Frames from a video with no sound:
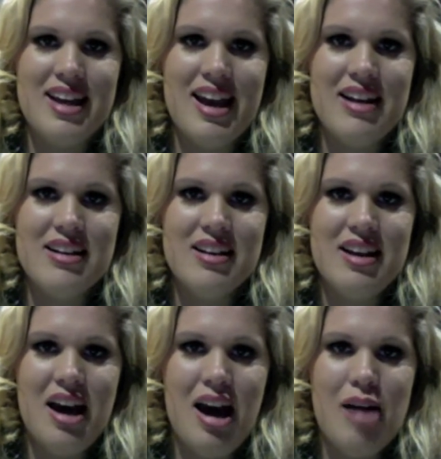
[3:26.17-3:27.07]
and
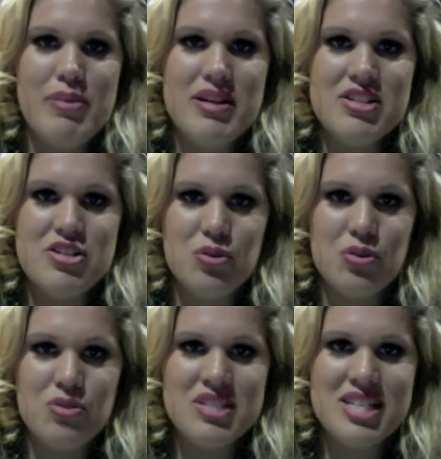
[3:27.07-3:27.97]
a bit
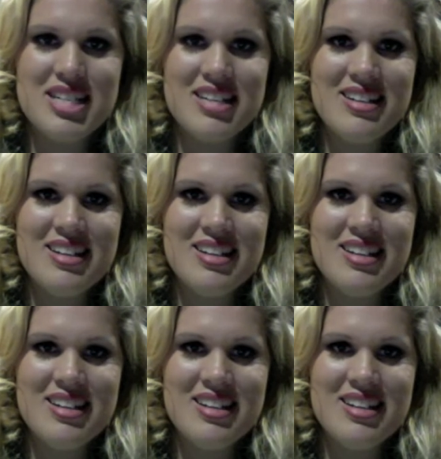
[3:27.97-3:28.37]
daunting